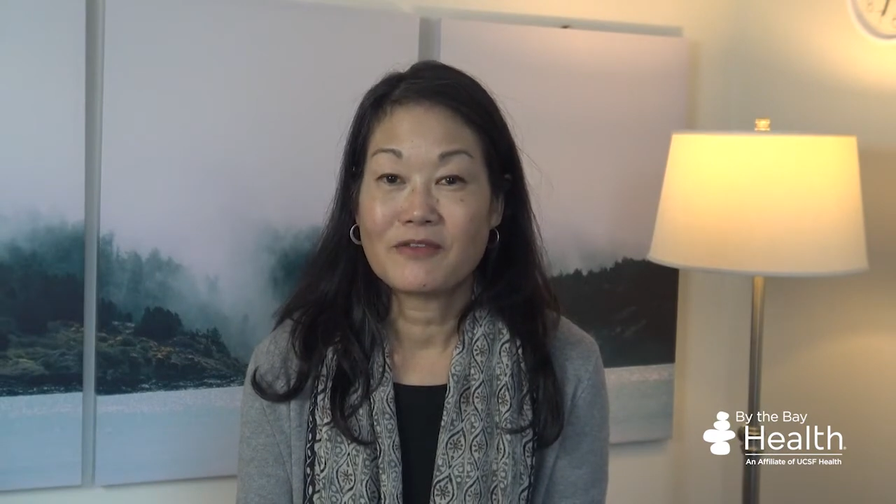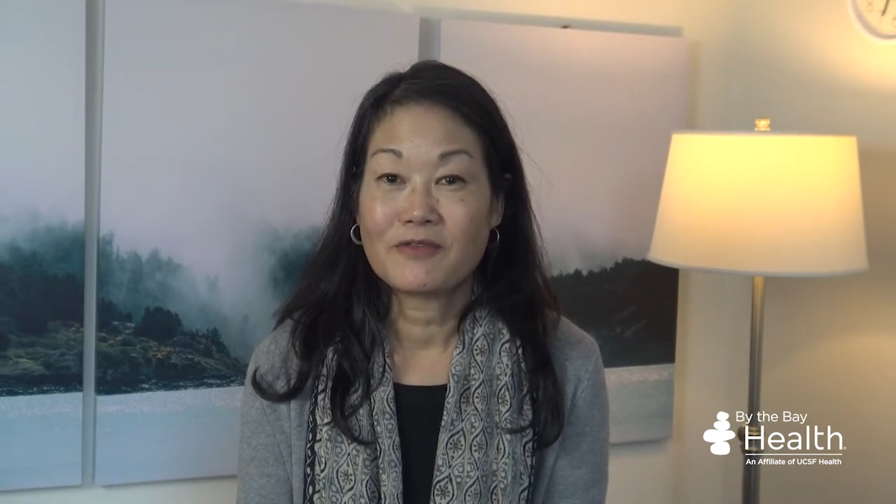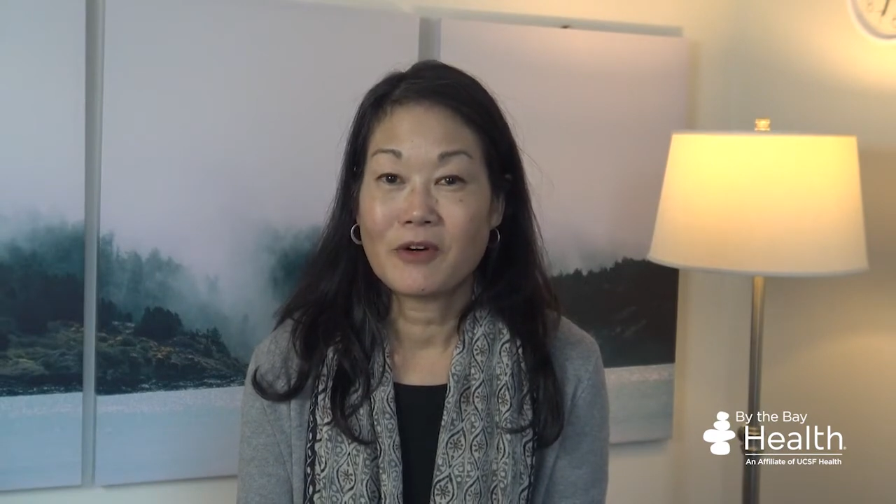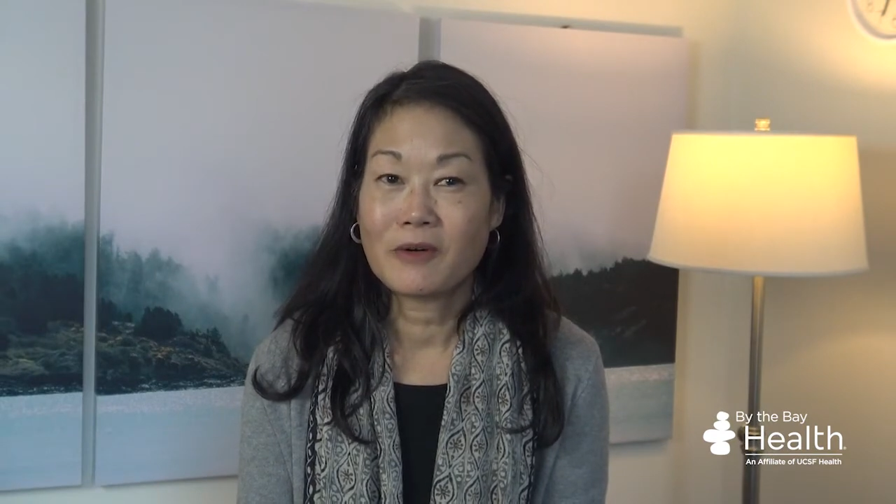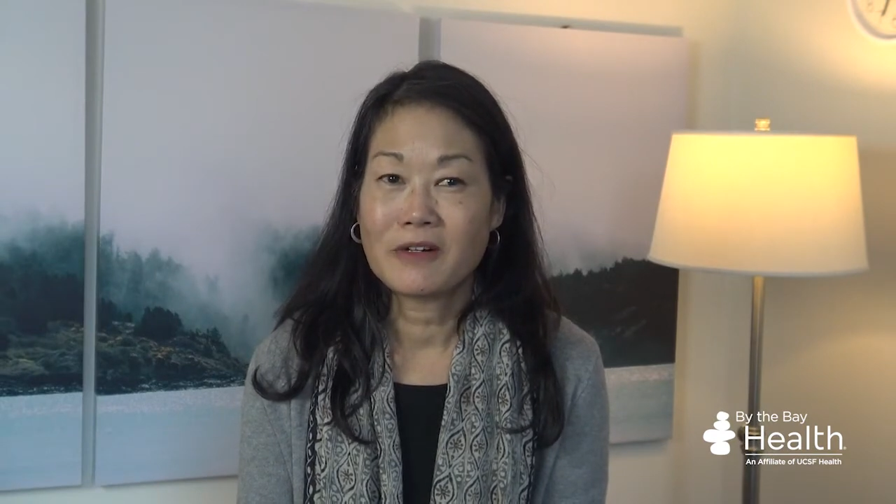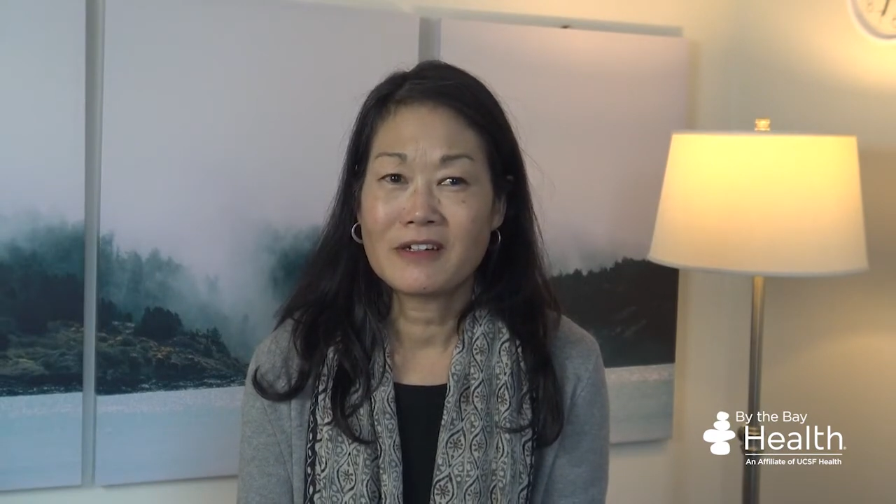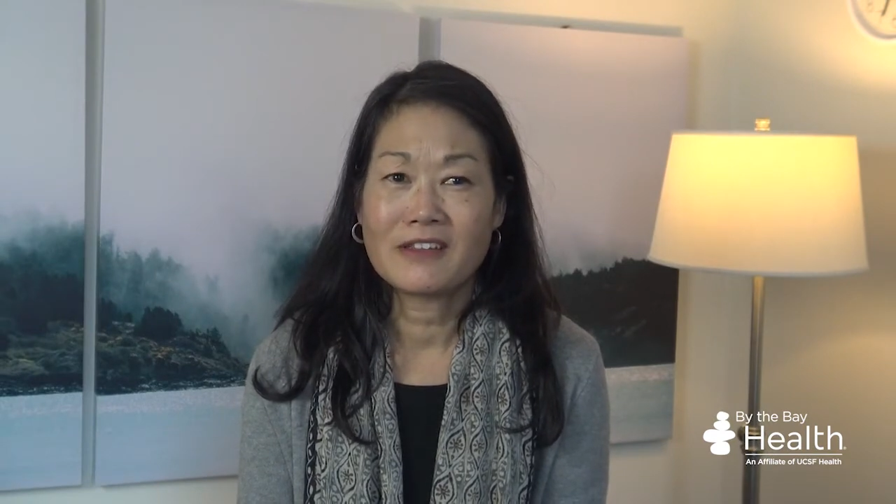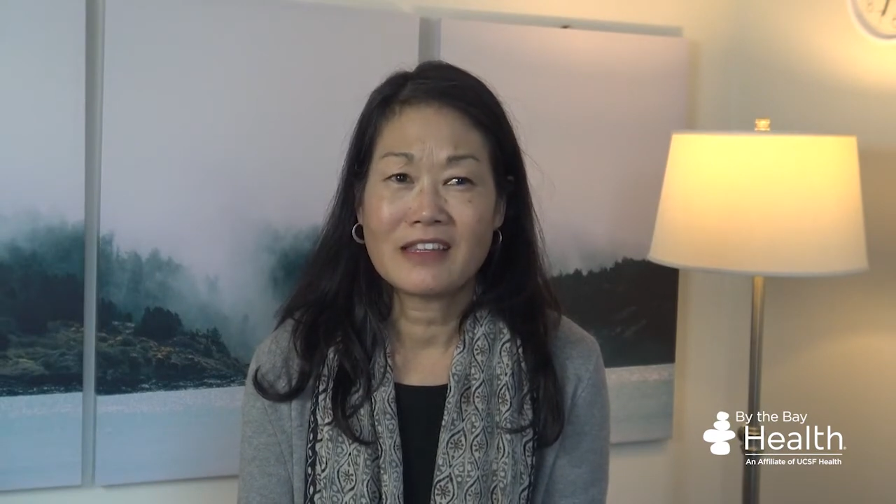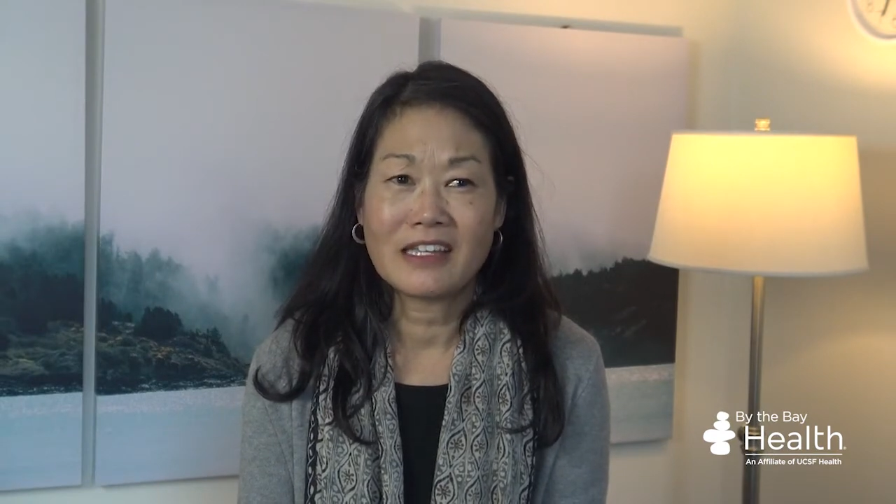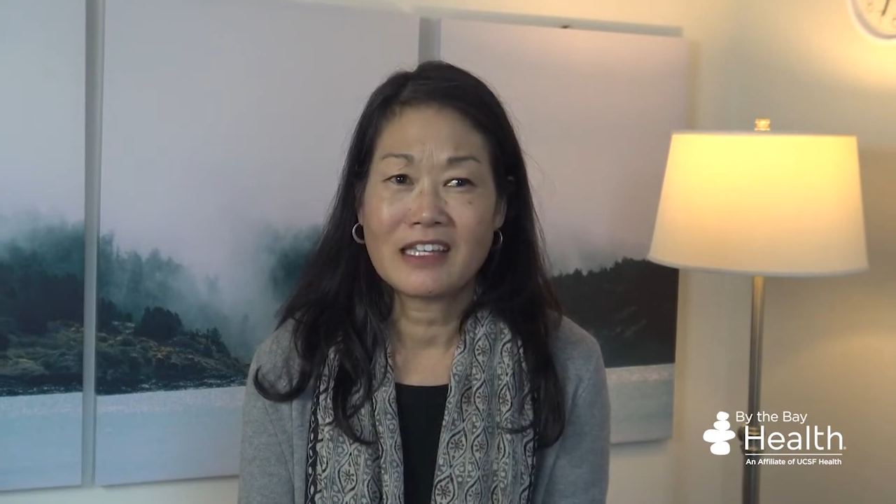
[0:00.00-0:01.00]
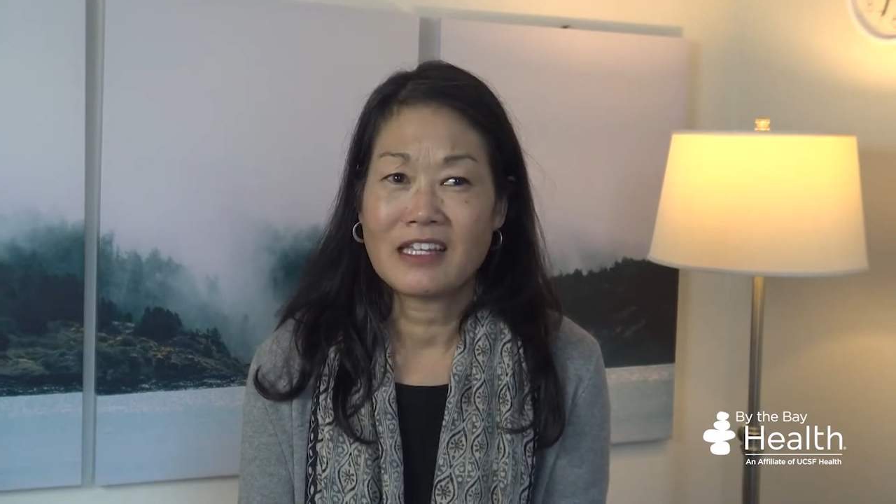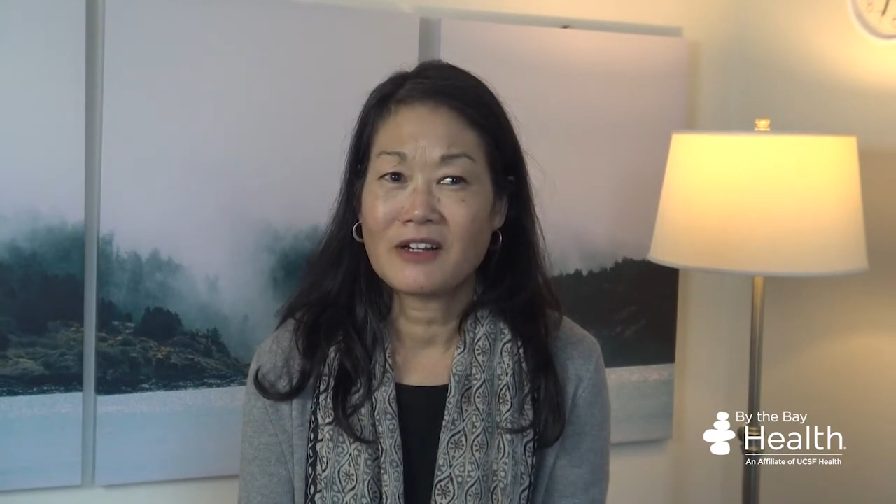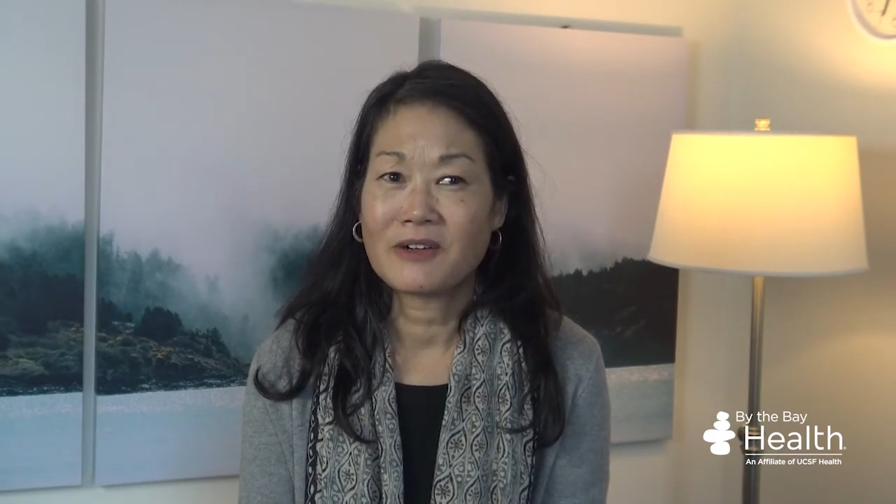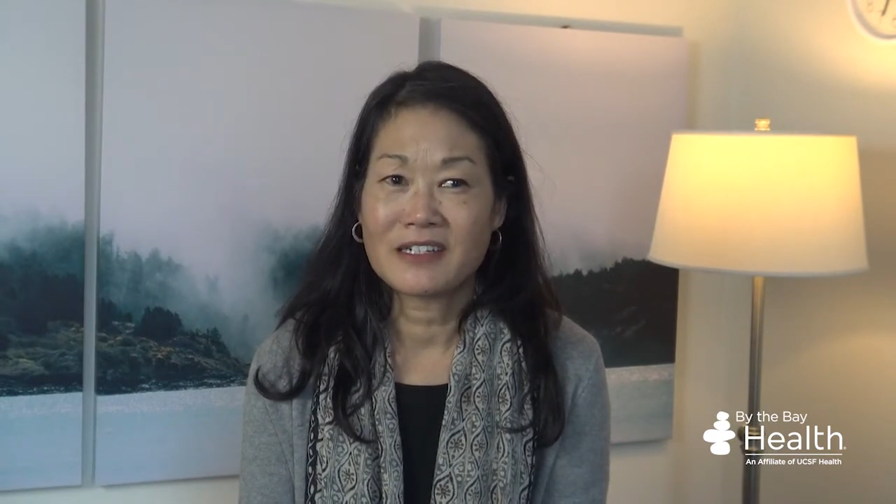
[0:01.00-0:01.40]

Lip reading: forward-thinking